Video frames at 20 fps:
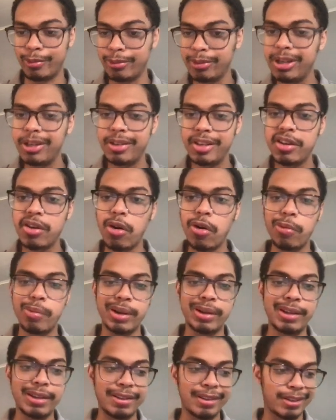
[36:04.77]
really
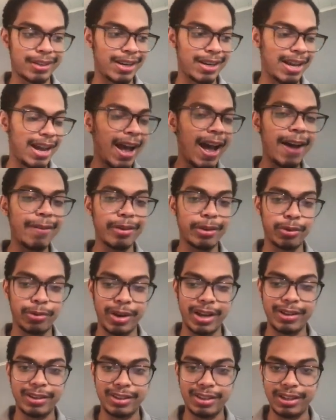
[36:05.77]
hoping is going to have a
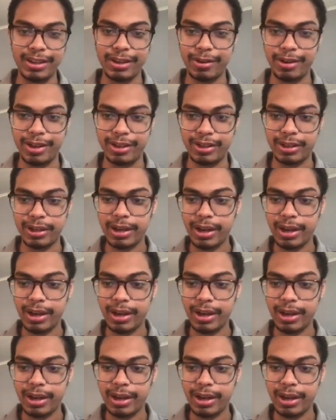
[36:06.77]
great series,